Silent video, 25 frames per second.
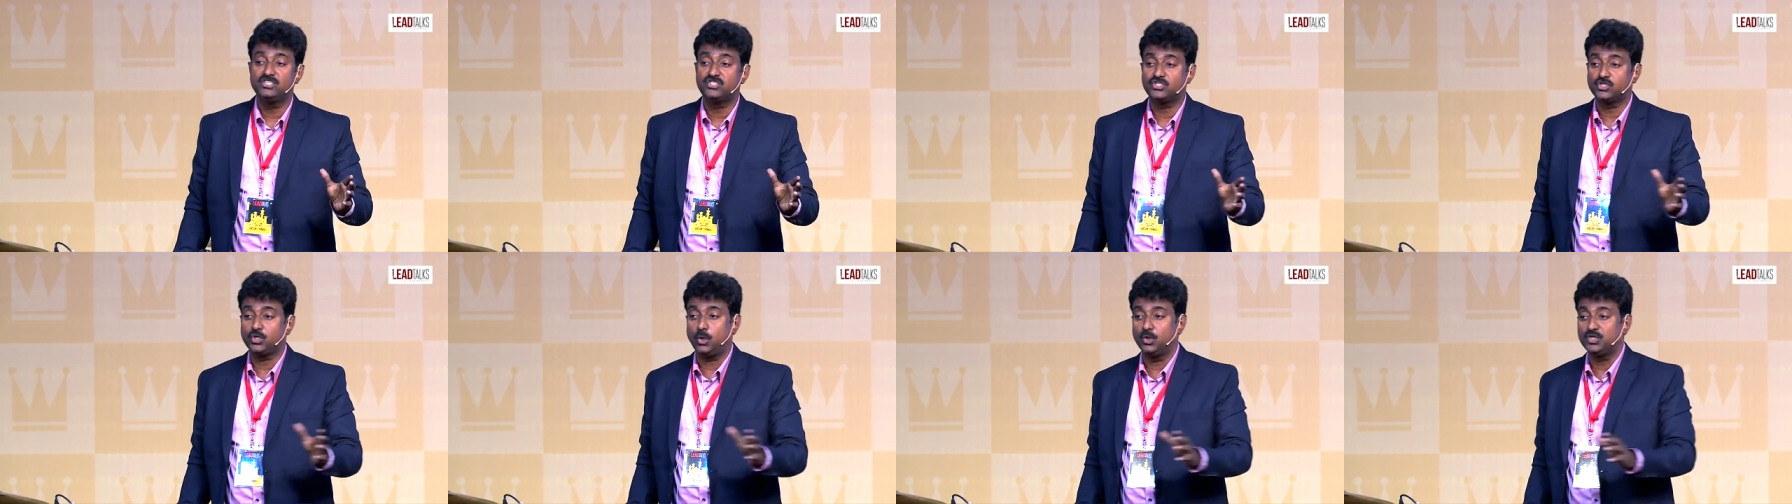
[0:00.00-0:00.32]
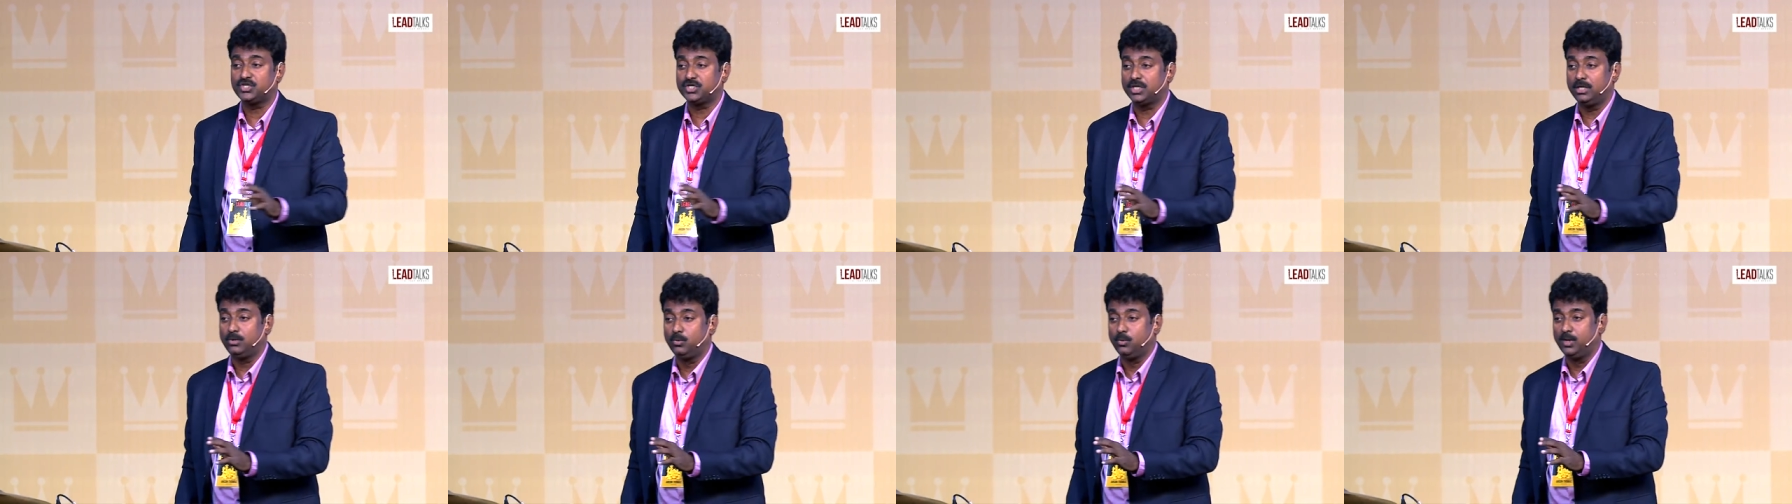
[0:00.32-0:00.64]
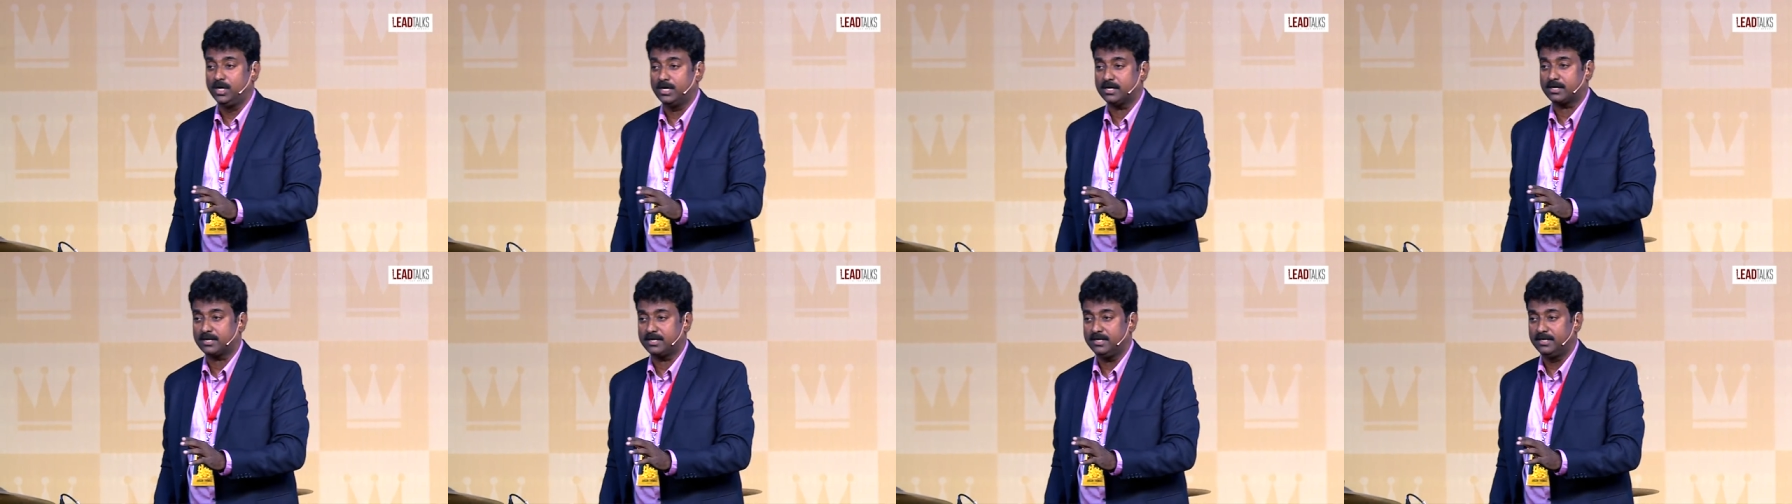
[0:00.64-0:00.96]
social
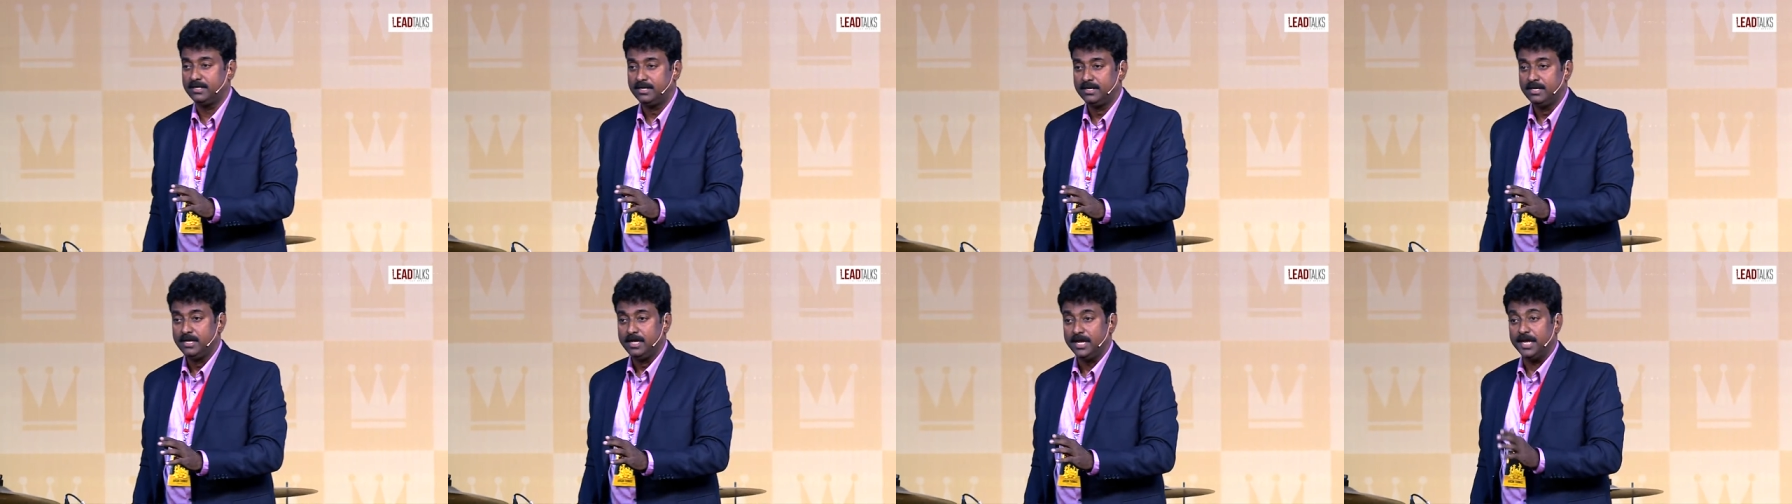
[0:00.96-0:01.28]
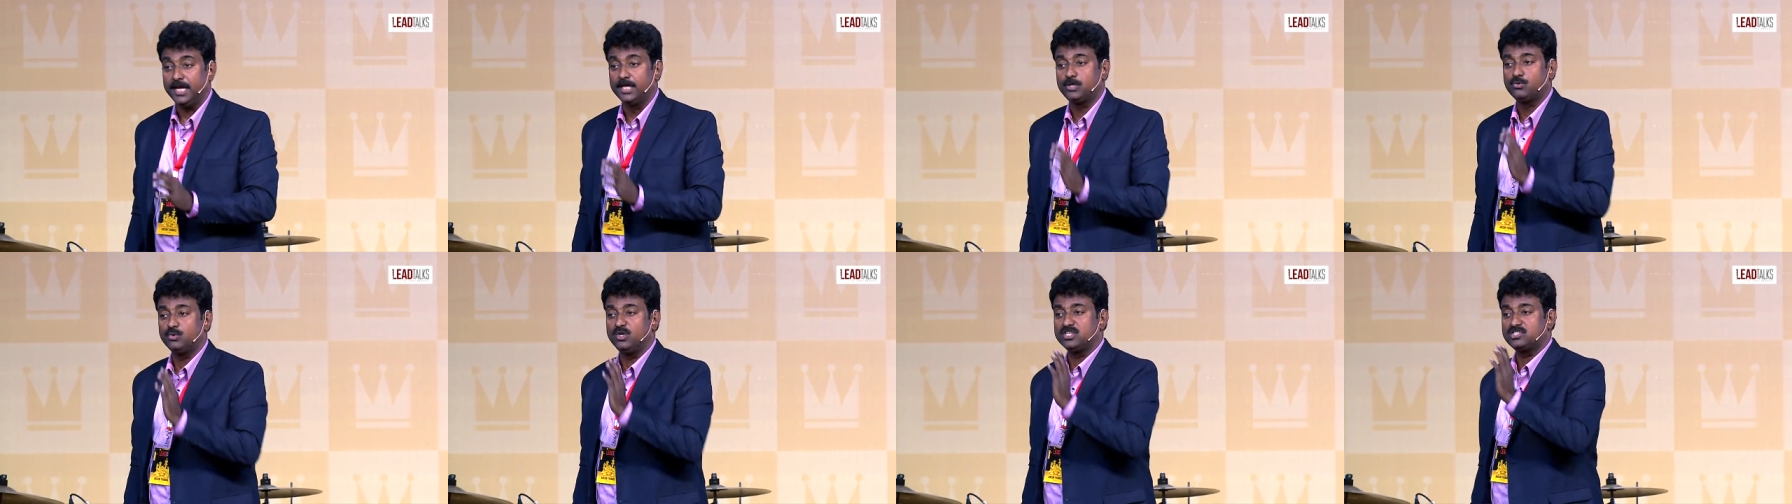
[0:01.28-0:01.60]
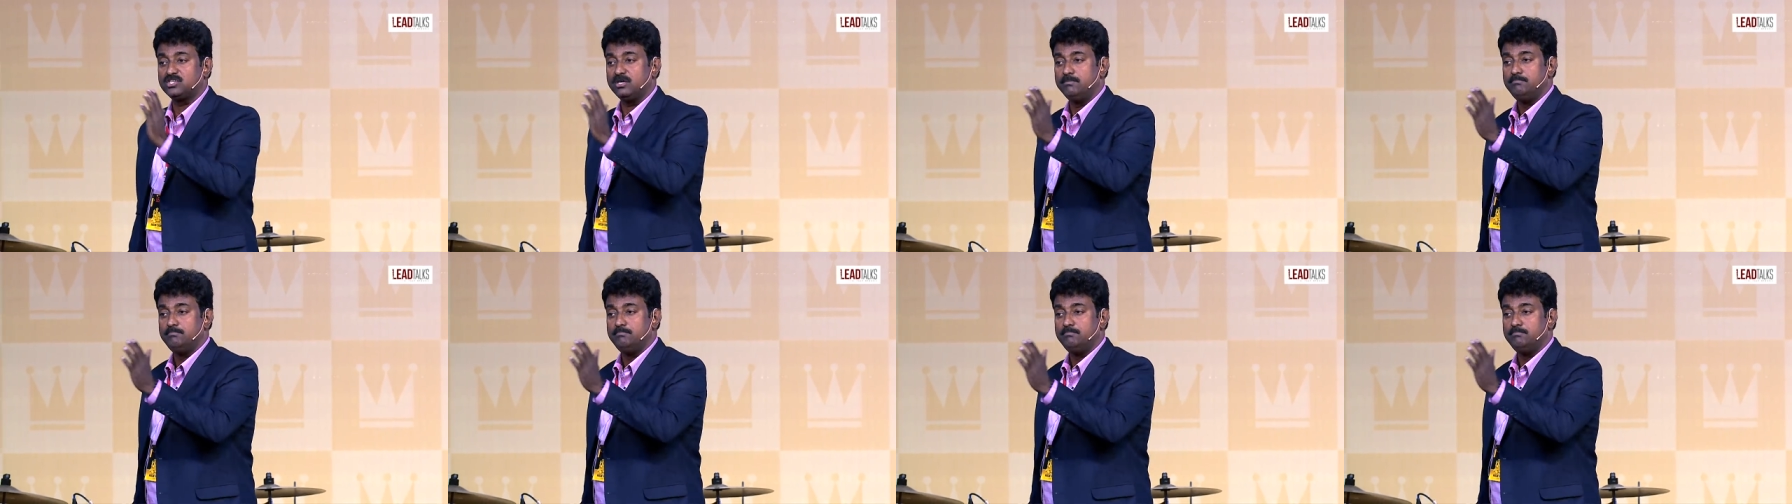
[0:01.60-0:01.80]
work. It was a